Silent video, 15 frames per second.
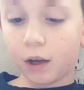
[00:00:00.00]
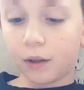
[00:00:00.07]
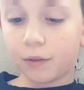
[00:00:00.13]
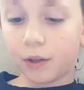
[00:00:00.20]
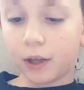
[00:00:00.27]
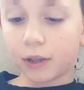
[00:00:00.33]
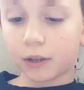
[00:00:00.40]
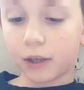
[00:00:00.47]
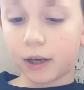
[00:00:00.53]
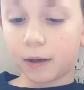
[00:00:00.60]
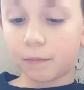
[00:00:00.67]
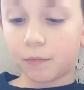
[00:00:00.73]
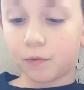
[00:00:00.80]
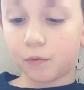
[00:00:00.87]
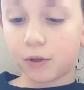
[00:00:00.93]
And then
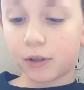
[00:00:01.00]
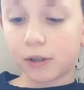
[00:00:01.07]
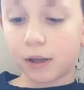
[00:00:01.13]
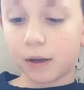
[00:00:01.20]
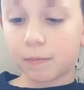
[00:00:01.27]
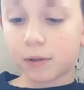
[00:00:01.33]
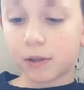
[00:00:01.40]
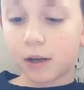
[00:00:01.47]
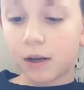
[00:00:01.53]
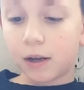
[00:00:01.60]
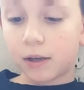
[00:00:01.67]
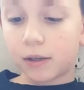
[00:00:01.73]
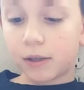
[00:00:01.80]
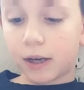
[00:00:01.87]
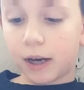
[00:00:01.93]
came 3 steps
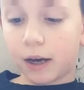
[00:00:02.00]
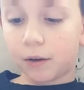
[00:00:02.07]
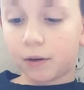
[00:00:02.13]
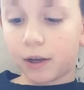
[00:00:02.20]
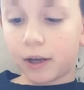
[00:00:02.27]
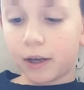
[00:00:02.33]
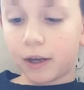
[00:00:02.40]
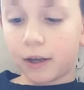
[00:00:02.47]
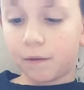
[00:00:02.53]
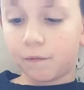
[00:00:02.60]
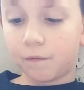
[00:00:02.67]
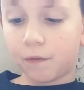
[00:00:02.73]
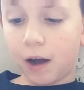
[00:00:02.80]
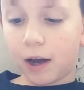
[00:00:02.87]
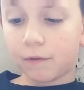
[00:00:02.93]
down
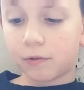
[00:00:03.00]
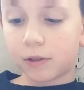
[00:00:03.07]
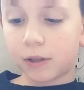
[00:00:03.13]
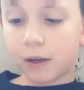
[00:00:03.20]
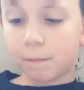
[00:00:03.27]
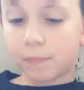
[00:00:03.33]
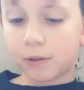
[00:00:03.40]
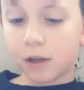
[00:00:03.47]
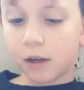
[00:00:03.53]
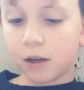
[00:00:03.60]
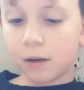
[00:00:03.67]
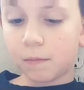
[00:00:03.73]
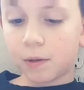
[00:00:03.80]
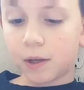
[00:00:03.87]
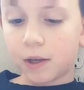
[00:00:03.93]
and 5 steps
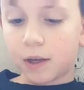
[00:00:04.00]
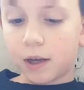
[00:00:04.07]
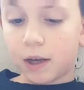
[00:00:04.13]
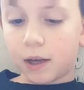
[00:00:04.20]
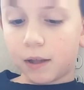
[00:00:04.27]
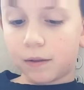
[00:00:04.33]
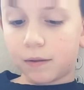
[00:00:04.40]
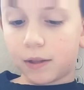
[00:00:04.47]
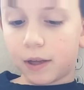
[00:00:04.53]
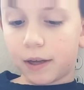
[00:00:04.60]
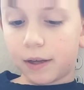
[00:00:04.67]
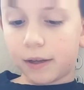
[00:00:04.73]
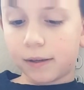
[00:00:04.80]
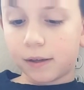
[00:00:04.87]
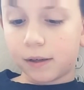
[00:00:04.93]
up, and
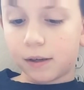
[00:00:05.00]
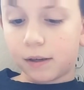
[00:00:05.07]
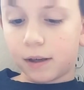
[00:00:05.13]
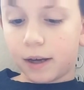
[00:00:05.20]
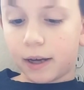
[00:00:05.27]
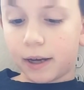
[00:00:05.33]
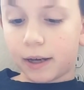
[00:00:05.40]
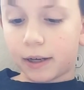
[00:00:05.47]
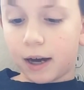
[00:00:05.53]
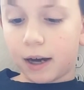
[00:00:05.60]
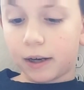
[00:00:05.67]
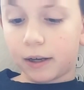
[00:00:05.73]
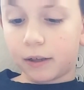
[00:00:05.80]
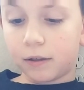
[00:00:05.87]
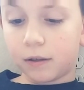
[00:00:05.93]
then a
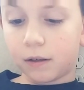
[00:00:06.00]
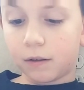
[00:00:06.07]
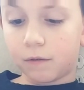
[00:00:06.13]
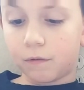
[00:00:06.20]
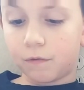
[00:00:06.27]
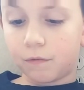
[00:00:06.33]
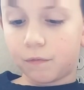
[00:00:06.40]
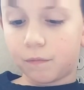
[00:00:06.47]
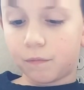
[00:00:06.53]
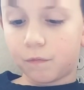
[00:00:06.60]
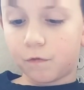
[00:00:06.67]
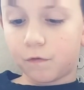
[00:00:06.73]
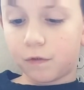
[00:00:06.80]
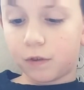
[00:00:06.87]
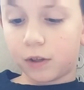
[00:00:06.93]
kind of
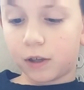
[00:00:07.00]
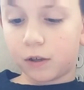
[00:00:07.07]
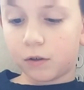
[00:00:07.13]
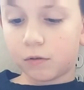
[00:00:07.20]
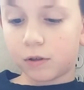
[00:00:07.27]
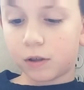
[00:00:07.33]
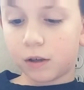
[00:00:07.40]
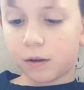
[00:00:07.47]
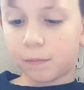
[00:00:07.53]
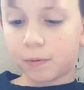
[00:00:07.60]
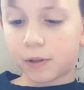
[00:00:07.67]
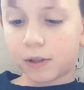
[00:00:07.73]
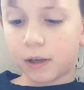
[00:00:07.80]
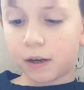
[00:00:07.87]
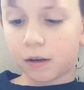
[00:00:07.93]
little
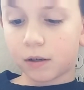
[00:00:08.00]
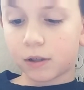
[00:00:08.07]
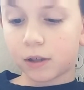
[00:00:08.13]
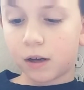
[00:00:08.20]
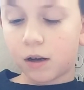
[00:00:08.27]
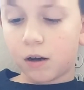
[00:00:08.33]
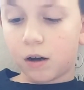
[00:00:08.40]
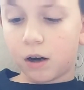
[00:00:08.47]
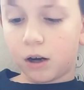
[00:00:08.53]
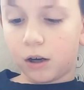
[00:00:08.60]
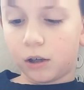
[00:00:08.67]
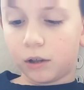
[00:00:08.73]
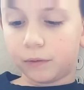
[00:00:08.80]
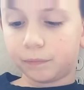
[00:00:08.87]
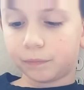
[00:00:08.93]
upstairs
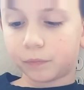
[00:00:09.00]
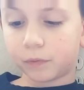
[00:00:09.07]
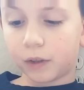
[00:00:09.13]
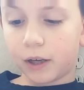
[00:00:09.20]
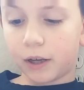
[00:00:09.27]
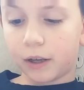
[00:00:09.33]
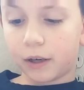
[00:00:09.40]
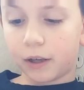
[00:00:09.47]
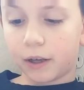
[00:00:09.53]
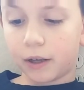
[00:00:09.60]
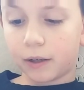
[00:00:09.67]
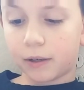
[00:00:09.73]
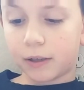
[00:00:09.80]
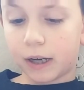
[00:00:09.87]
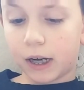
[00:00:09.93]
hall and
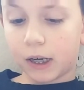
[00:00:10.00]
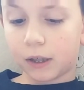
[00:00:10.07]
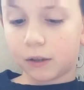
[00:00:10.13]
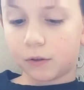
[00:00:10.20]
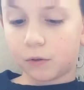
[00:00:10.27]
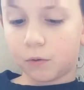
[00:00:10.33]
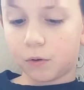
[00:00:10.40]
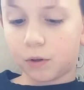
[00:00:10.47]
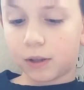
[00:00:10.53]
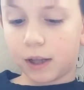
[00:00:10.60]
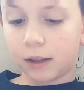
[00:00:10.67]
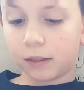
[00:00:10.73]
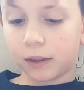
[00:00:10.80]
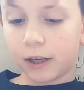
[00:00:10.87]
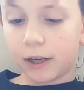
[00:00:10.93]
a door
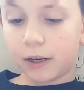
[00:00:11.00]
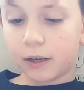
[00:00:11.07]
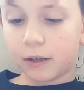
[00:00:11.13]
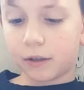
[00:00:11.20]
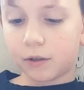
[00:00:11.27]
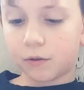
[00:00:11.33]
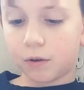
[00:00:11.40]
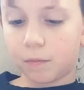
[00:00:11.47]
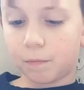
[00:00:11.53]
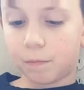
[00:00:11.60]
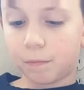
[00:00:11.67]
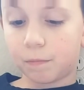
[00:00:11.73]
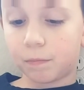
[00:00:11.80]
that led into